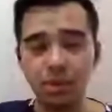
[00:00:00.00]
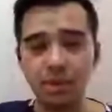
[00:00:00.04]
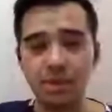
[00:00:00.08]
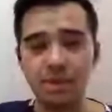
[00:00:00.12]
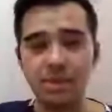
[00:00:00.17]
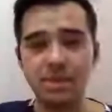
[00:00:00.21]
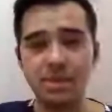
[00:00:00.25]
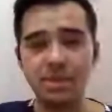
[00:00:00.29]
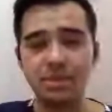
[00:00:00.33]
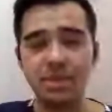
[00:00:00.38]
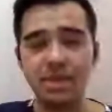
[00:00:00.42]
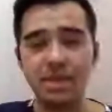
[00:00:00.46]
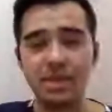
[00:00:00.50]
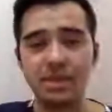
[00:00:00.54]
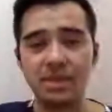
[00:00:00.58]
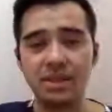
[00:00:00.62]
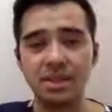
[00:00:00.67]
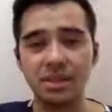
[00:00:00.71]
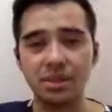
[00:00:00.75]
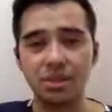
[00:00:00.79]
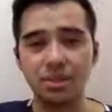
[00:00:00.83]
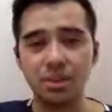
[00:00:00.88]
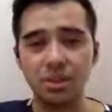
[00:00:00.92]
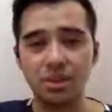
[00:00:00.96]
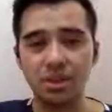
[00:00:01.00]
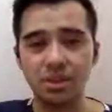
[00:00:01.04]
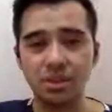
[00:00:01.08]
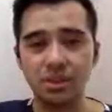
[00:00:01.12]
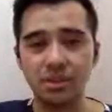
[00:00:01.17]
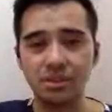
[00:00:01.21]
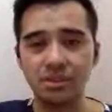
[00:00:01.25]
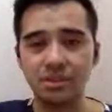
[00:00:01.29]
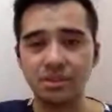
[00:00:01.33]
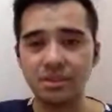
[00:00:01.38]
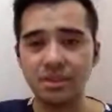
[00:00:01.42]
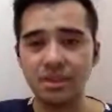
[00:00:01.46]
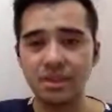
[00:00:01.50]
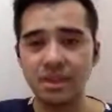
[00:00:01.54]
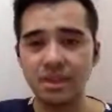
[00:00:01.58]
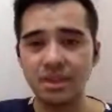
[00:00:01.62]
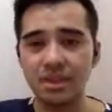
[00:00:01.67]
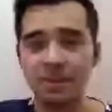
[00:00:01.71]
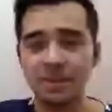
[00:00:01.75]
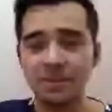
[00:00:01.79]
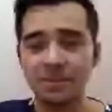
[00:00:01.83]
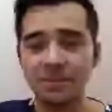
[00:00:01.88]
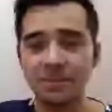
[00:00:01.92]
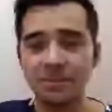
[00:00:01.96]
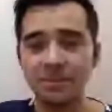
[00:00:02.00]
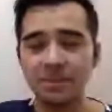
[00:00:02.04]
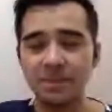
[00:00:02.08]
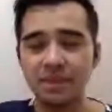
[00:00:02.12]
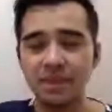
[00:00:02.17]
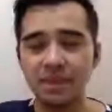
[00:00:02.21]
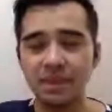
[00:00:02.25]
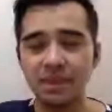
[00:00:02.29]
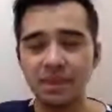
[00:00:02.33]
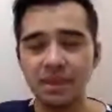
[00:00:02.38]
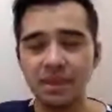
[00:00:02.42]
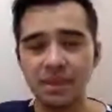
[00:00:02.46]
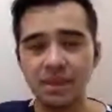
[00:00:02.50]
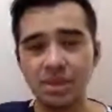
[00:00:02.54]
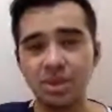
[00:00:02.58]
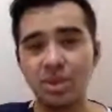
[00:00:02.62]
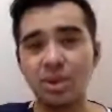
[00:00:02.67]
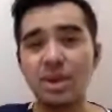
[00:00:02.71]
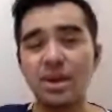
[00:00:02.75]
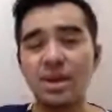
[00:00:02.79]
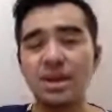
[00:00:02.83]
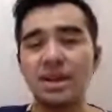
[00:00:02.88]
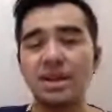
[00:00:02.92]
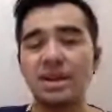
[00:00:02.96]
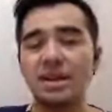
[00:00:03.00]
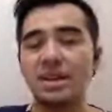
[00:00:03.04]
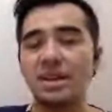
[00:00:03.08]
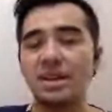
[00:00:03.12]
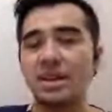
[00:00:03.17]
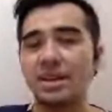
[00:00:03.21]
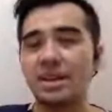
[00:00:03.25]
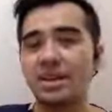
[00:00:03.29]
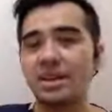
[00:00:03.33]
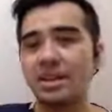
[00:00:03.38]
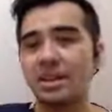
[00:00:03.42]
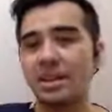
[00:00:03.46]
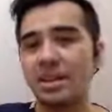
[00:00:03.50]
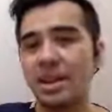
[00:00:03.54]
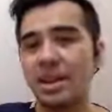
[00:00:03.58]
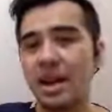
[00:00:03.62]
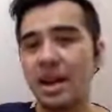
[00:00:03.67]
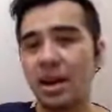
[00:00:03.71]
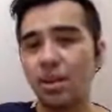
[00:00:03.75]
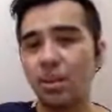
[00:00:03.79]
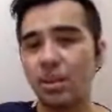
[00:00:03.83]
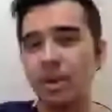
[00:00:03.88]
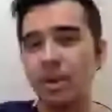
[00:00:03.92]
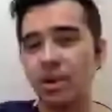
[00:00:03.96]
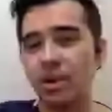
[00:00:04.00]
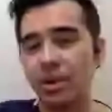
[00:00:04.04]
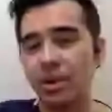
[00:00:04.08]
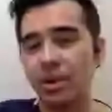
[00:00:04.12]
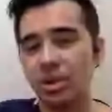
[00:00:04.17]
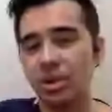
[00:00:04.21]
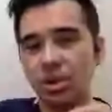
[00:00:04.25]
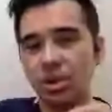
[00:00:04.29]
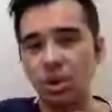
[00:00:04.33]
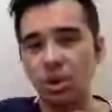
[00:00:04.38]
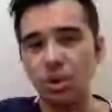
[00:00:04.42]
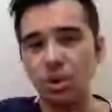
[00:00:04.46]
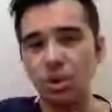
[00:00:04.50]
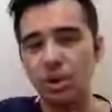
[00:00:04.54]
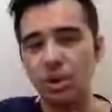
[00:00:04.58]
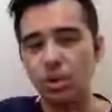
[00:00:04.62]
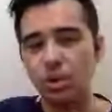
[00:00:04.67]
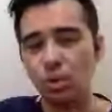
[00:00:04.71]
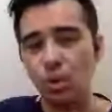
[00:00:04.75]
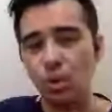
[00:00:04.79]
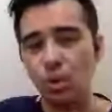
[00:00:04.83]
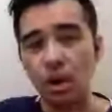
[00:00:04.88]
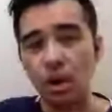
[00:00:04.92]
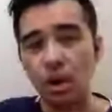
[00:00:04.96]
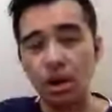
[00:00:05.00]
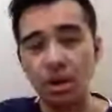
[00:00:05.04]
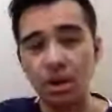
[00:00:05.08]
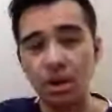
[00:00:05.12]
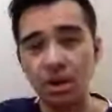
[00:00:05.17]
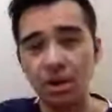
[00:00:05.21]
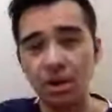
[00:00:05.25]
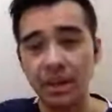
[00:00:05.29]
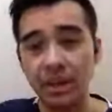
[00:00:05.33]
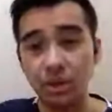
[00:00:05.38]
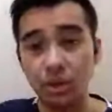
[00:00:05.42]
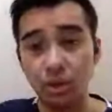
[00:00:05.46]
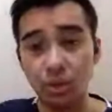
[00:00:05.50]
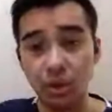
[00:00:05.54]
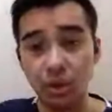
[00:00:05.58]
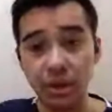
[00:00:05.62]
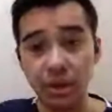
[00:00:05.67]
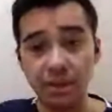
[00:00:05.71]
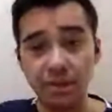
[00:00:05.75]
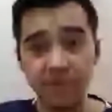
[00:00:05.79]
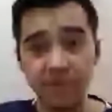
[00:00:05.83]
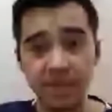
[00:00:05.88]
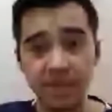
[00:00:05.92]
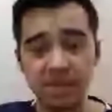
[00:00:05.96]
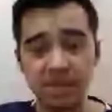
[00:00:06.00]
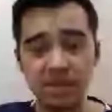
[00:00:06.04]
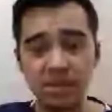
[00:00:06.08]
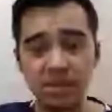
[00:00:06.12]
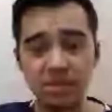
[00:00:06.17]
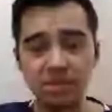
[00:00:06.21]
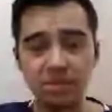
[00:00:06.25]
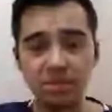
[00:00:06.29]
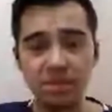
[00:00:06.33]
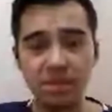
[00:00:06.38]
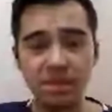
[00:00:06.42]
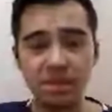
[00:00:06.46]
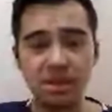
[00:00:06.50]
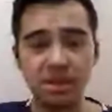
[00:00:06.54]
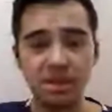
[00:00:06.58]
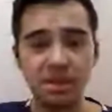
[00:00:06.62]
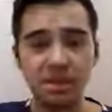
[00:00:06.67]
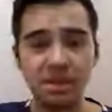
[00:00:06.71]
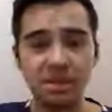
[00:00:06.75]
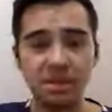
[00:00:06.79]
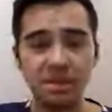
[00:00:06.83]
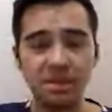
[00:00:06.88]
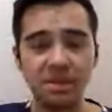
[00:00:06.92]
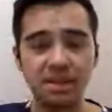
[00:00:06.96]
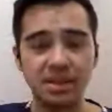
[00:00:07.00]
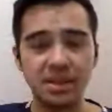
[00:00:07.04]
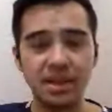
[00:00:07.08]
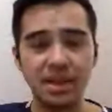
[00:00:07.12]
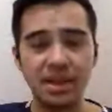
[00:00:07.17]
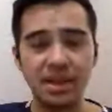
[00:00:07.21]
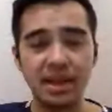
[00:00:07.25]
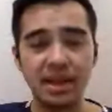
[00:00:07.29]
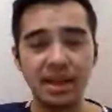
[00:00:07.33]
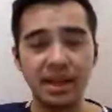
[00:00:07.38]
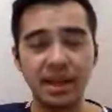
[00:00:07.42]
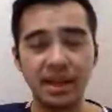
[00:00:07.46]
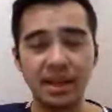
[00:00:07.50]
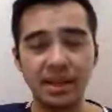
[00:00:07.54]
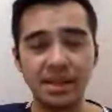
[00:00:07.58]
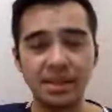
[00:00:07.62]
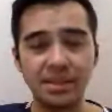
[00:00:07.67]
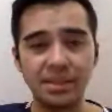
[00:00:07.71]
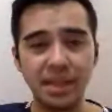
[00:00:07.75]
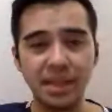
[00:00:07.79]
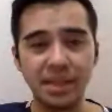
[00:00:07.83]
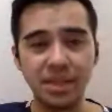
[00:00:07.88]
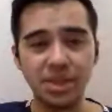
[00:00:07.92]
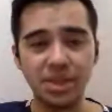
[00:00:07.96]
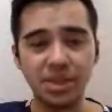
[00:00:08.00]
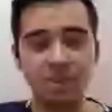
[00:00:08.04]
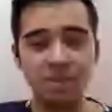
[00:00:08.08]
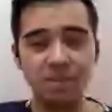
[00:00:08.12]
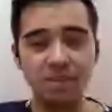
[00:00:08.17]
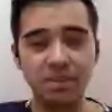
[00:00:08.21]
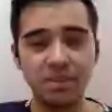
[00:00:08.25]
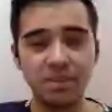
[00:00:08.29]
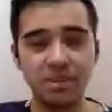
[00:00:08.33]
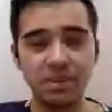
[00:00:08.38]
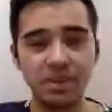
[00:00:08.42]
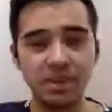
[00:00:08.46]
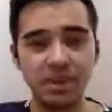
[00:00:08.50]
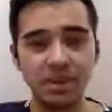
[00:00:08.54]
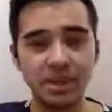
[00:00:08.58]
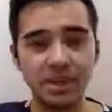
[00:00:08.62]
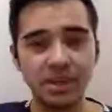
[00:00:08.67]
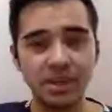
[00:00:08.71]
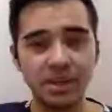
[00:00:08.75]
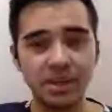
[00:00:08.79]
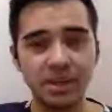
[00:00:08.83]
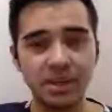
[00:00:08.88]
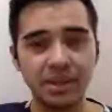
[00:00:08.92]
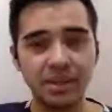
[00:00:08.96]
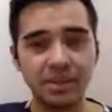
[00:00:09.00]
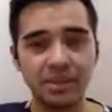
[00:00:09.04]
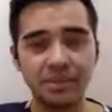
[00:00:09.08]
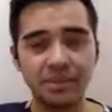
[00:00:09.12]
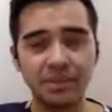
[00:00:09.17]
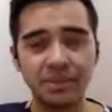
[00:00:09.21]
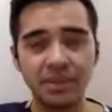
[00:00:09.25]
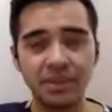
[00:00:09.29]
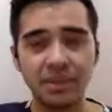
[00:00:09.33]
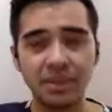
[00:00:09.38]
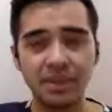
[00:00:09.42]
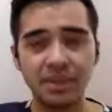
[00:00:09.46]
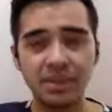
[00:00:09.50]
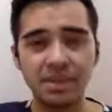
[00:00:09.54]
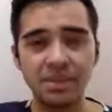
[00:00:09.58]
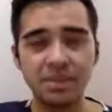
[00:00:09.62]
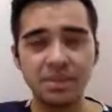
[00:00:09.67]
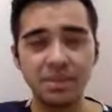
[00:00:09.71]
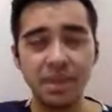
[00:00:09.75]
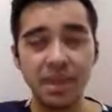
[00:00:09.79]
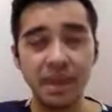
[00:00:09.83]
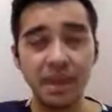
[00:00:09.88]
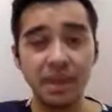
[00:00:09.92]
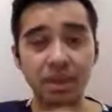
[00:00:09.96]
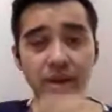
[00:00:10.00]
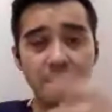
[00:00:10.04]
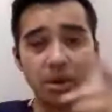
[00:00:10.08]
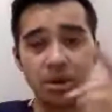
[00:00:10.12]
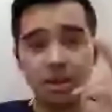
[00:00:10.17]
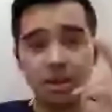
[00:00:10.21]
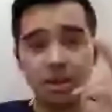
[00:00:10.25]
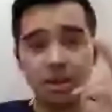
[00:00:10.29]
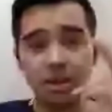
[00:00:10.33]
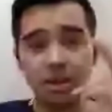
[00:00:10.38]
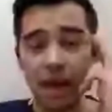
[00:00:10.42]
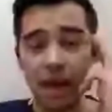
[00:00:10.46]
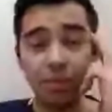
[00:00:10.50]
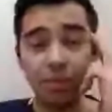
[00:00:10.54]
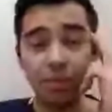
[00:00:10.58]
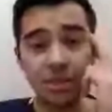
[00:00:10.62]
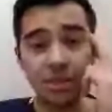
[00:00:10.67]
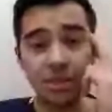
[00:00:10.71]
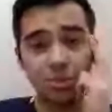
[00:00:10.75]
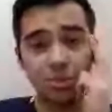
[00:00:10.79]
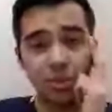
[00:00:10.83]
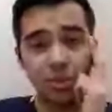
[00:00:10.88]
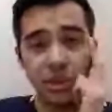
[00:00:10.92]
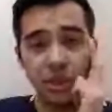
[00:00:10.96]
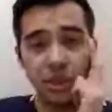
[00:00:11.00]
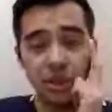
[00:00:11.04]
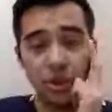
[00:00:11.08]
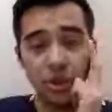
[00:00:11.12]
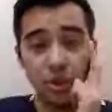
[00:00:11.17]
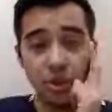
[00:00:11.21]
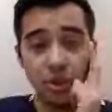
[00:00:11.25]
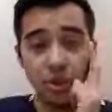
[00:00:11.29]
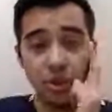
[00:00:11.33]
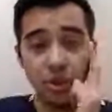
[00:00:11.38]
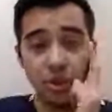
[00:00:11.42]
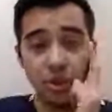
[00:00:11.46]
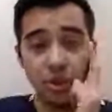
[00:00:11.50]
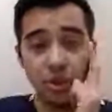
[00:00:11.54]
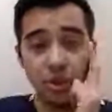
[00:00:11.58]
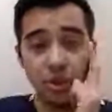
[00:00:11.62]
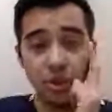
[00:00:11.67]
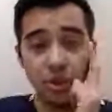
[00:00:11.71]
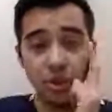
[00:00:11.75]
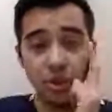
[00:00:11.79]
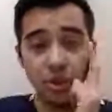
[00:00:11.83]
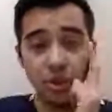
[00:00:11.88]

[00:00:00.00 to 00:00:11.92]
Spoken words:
So now we're going to go into hunger and cravings because, like I mentioned earlier, doesn't matter how much we know as doctors that we're not supposed to eat that